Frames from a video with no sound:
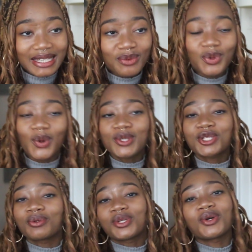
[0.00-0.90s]
We're
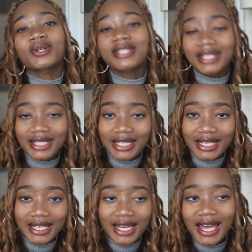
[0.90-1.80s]
also in New York
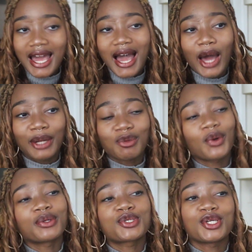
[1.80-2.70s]
City, and I'm
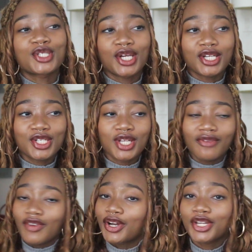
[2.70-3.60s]
going to a church, a
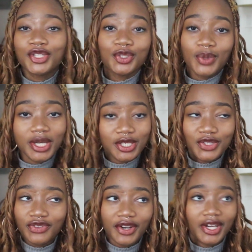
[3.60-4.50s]
very new
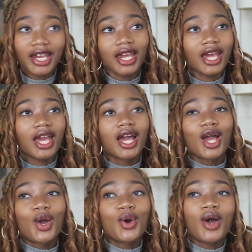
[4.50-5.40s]
age, very
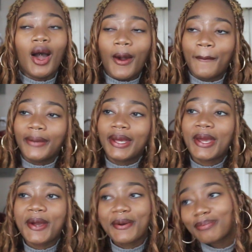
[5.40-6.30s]

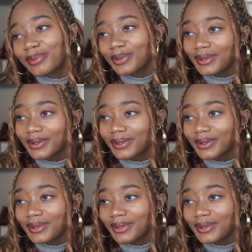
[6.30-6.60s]
hip,